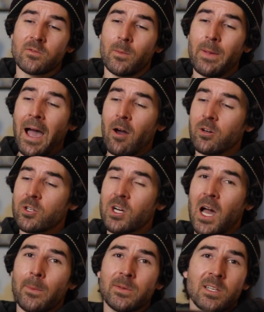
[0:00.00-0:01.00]
for powder
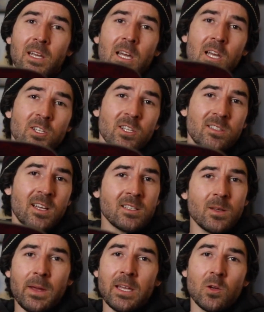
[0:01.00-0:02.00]
drops. Just
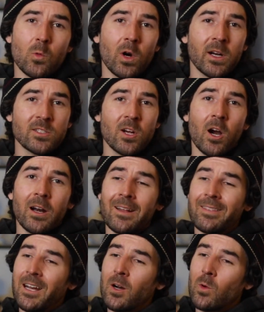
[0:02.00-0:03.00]
doesn't make you work as hard
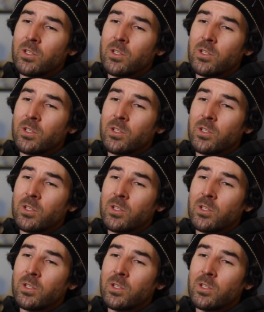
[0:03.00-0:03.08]
out there.